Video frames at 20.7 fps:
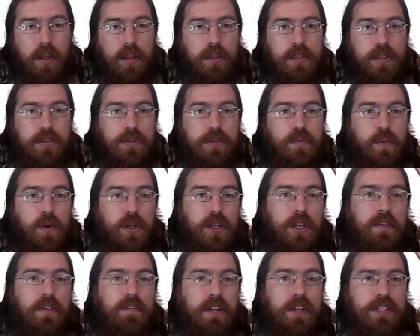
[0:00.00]
This is one
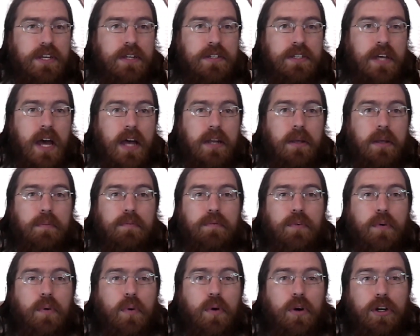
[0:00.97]
of the events I signed up
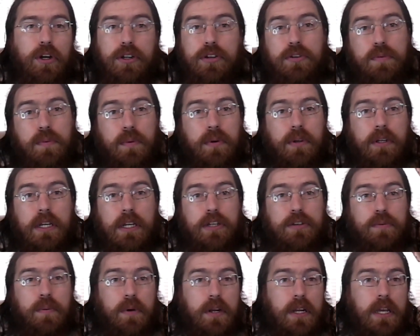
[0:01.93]
for in
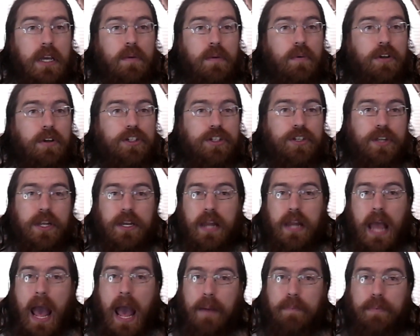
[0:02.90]
2020, which didn't
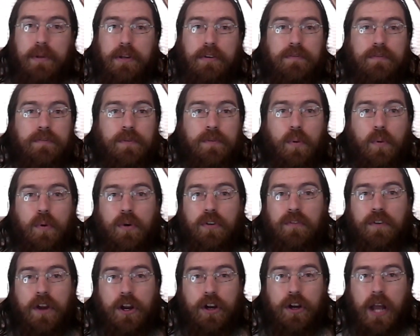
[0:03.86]
happen for
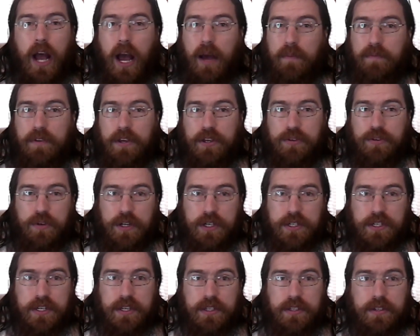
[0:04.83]
very obvious
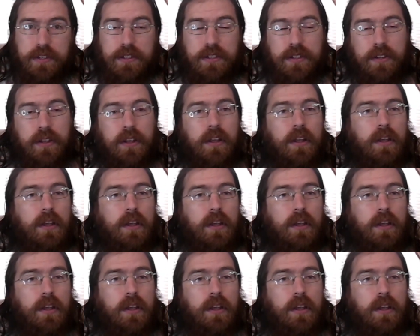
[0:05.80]
reasons.